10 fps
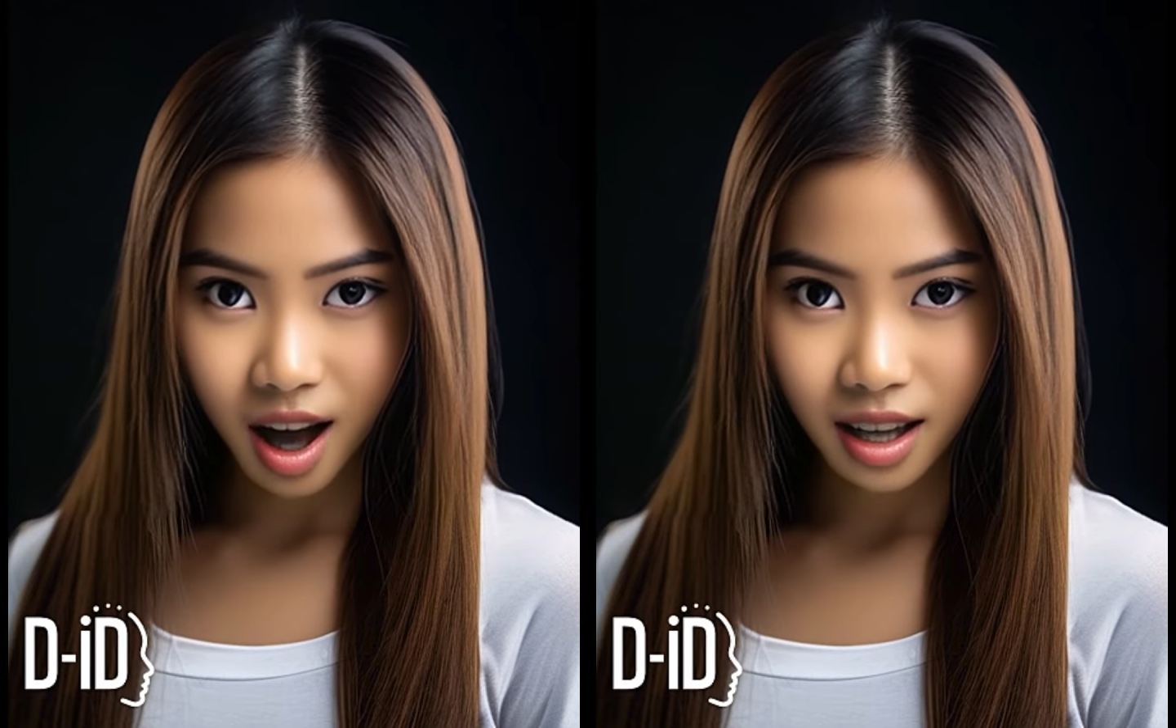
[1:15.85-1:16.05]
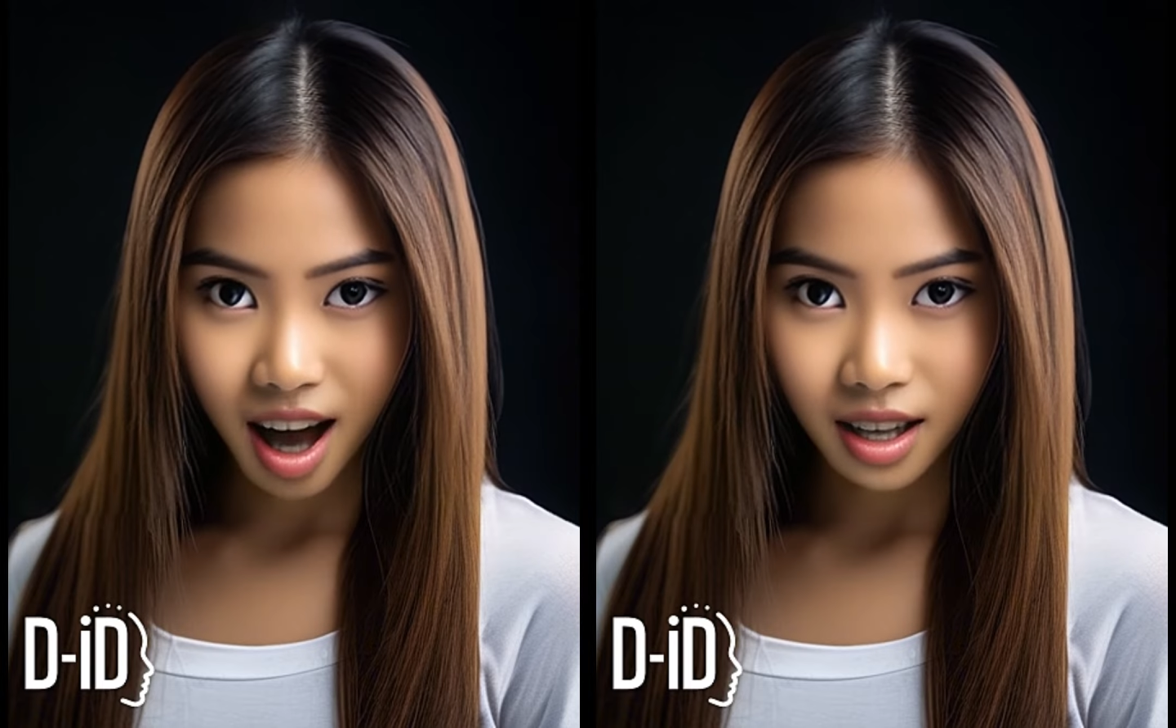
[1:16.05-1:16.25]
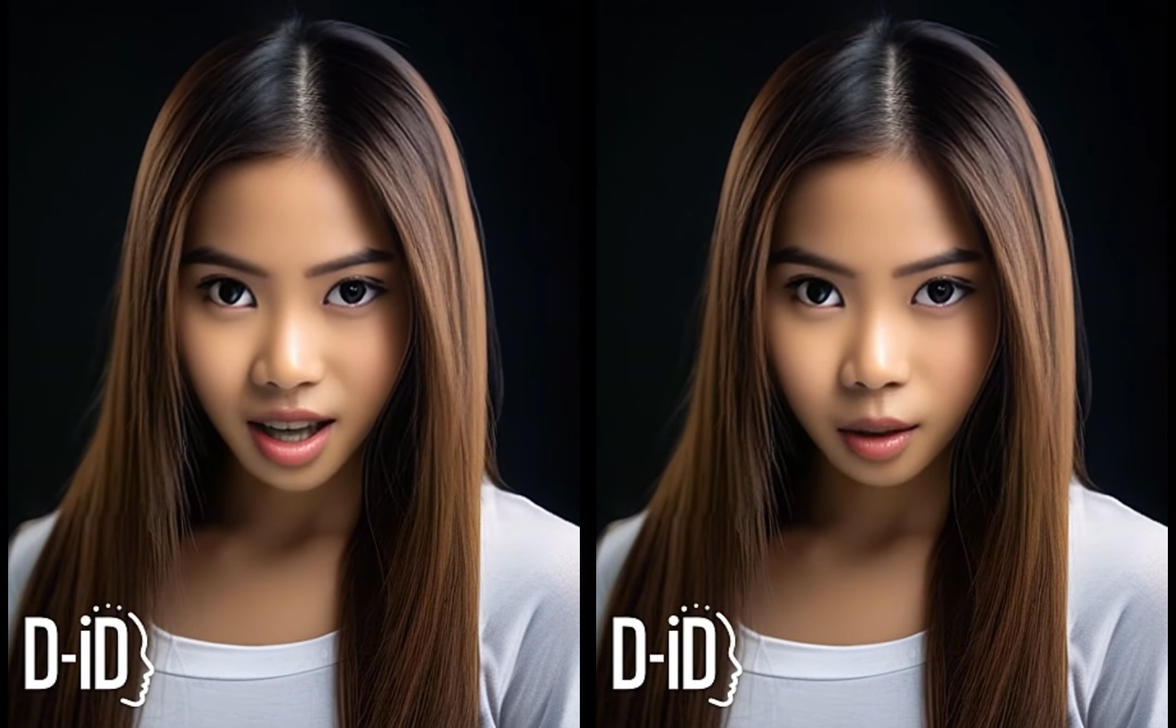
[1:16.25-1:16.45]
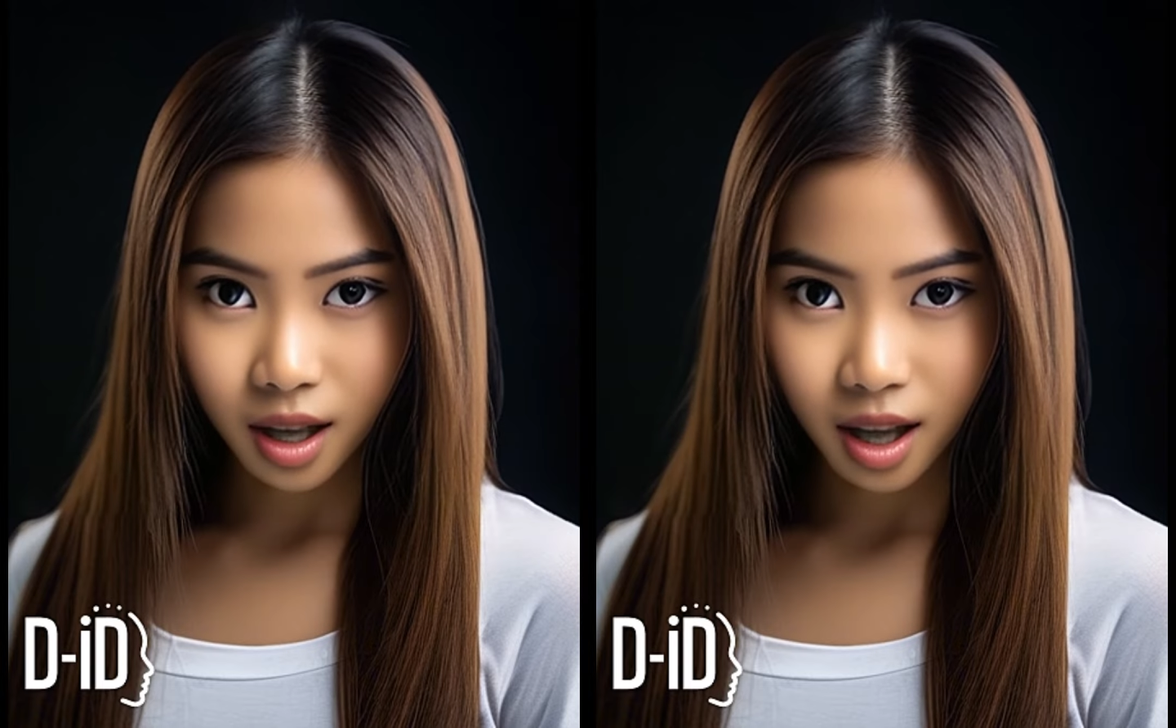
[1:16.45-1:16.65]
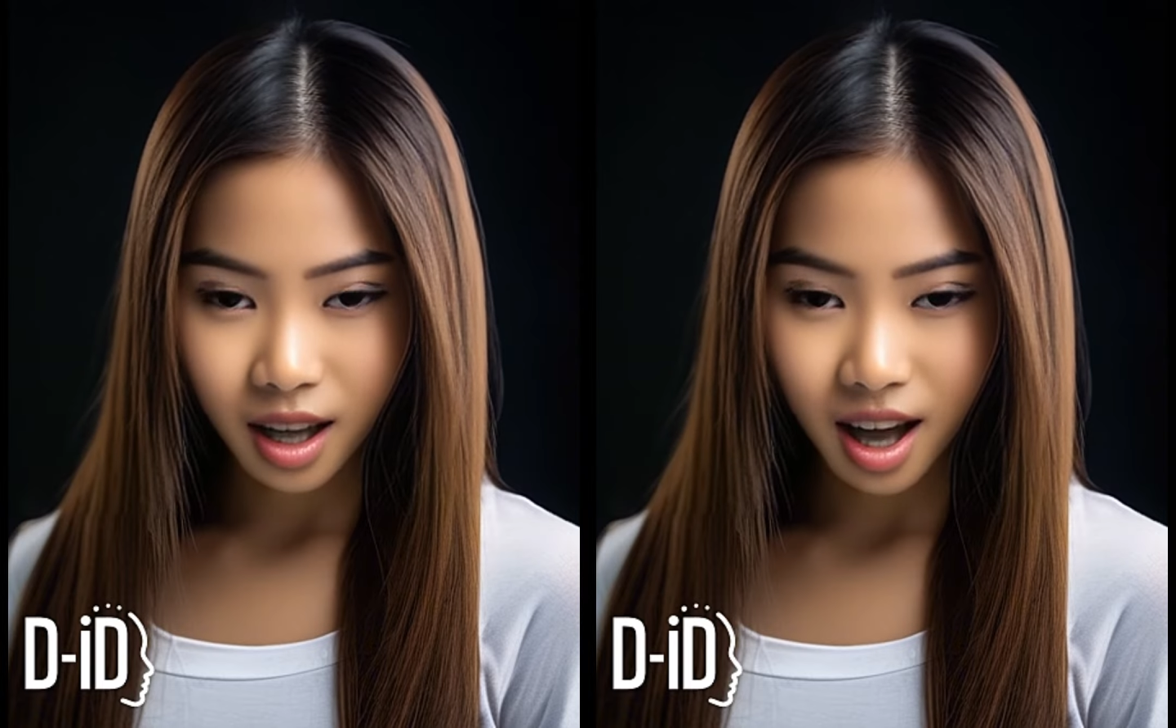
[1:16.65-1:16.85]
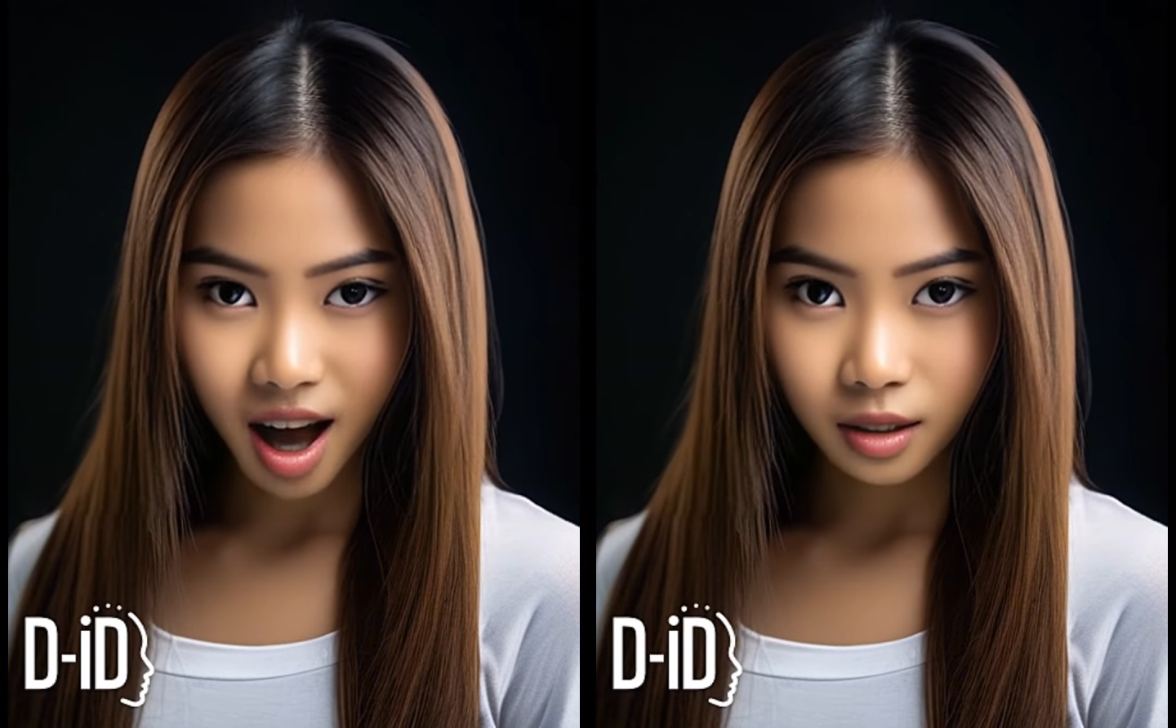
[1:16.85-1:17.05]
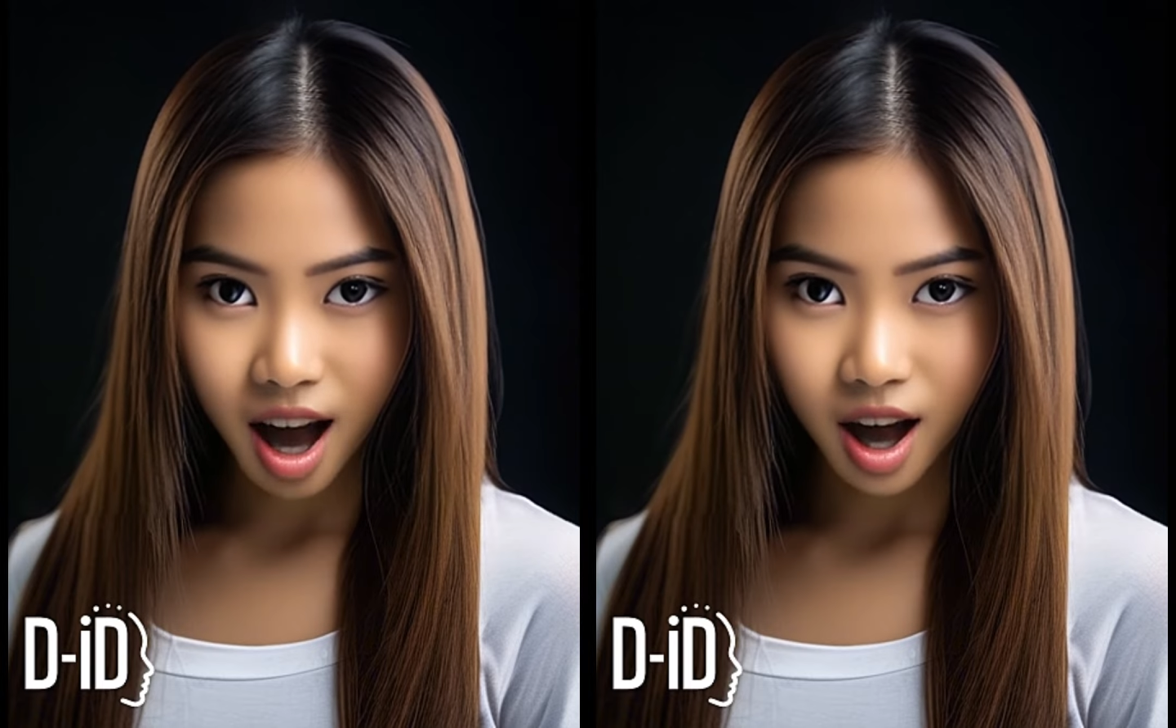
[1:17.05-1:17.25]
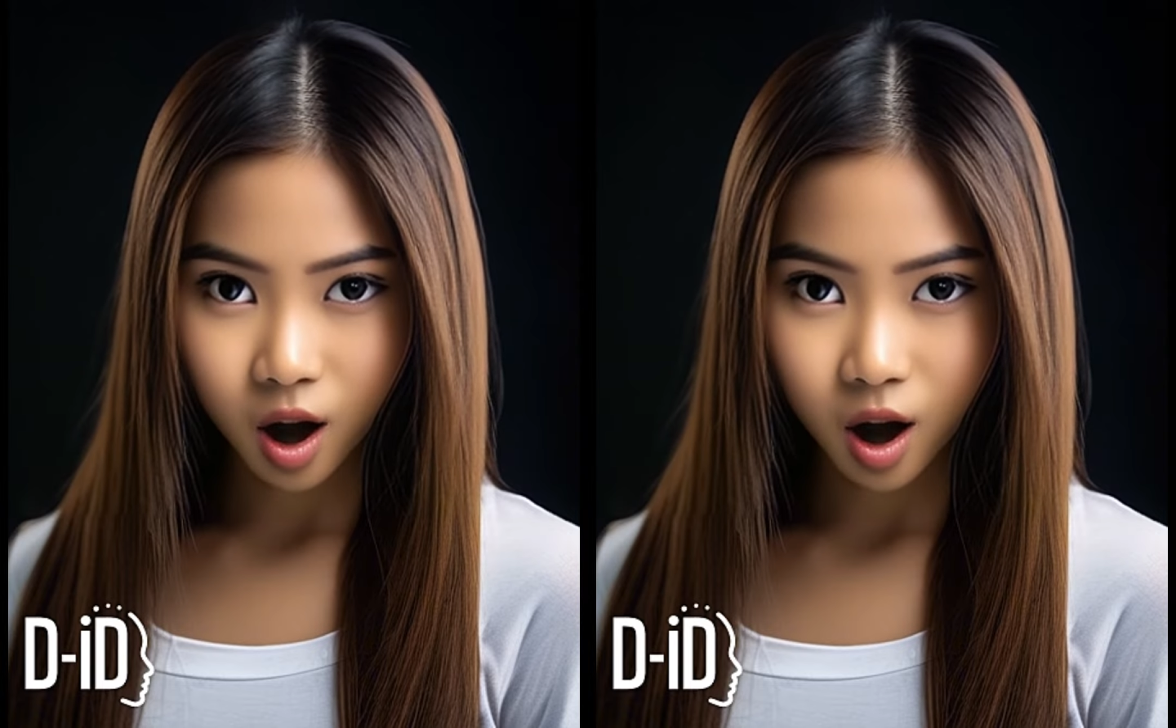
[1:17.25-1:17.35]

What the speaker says: a testament to the love that